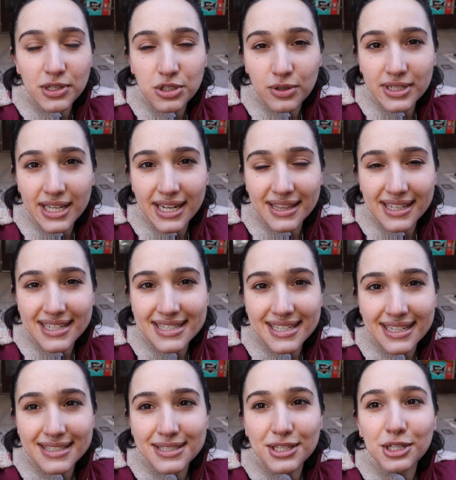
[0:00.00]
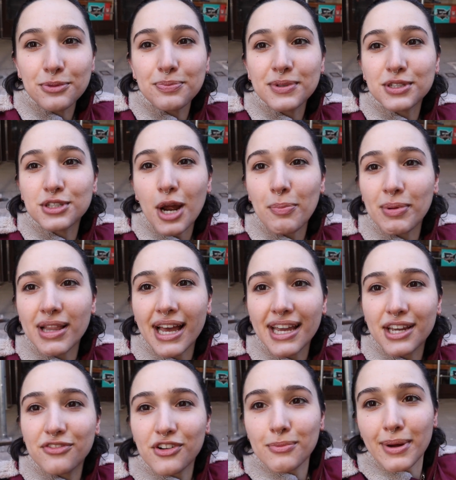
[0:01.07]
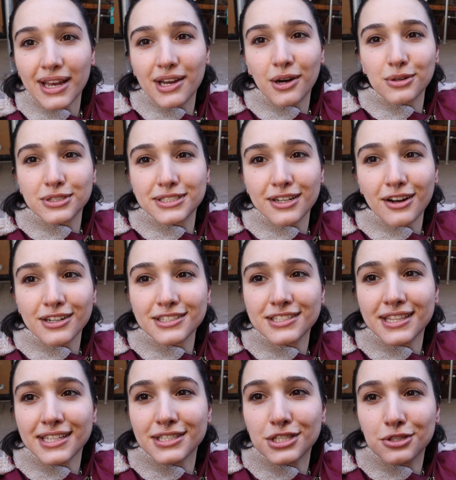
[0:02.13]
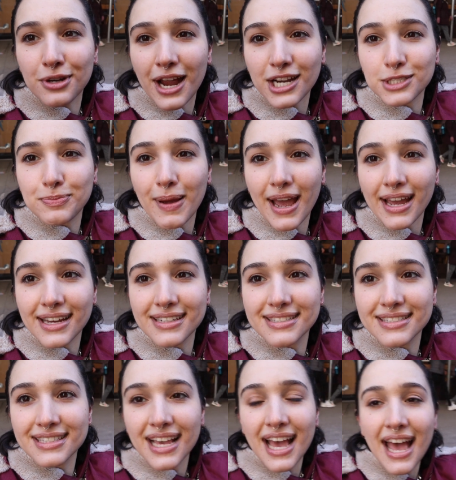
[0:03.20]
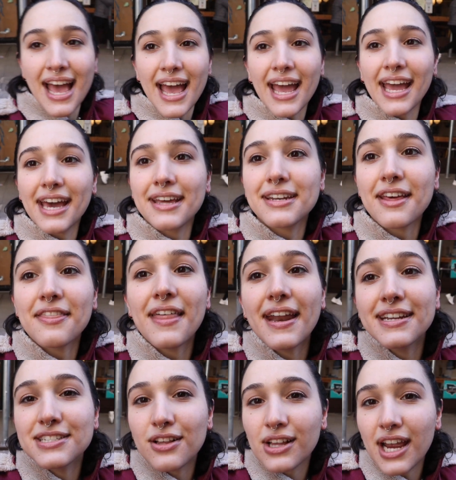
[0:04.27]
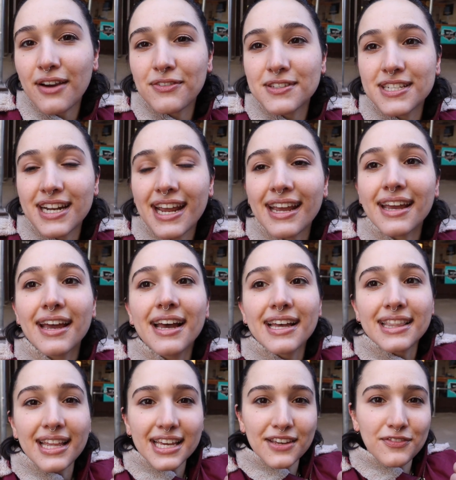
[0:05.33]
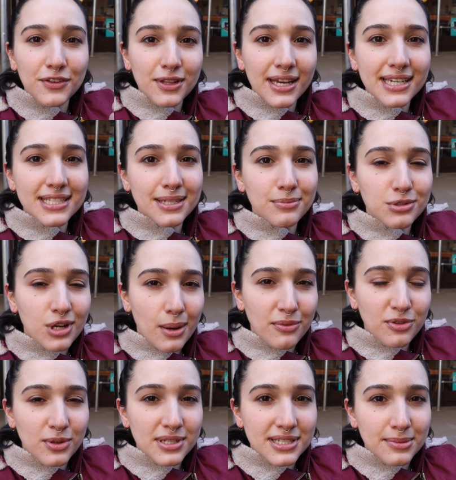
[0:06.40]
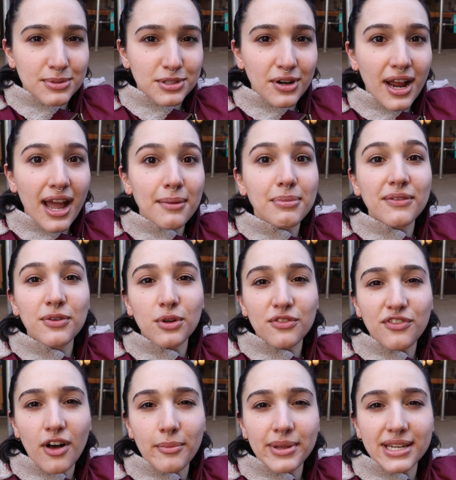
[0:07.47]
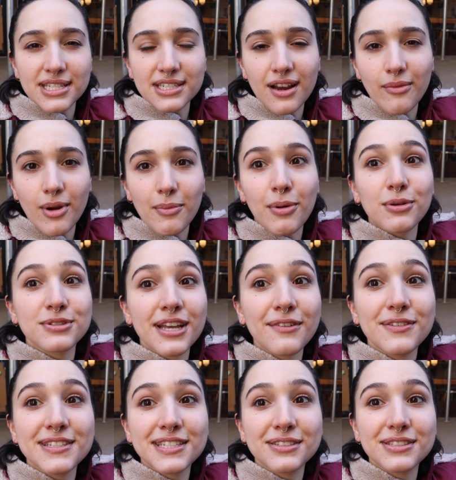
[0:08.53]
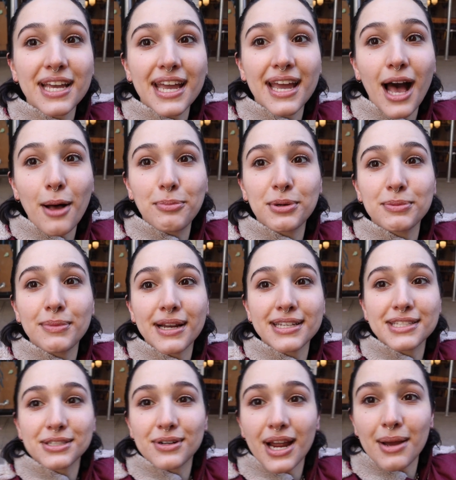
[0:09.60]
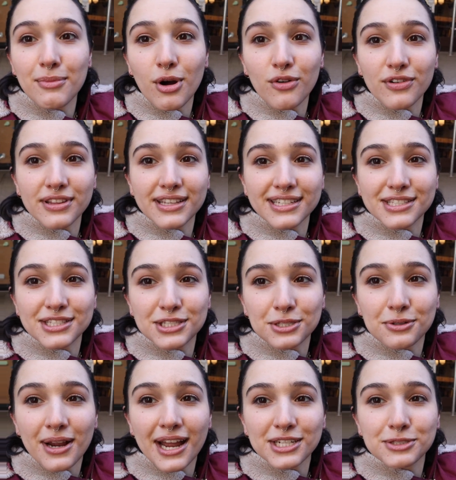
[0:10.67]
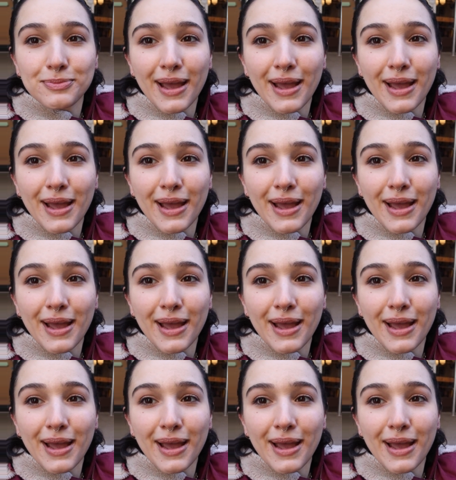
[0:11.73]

you enjoyed getting the inside scoop. Drop a like for my co-stars, these trash bags. And that is all I have for today. Like if you like, subscribe if you want to subscribe. If you want to follow me on Instagram where I post every single day, I'll put my Instagram over these trash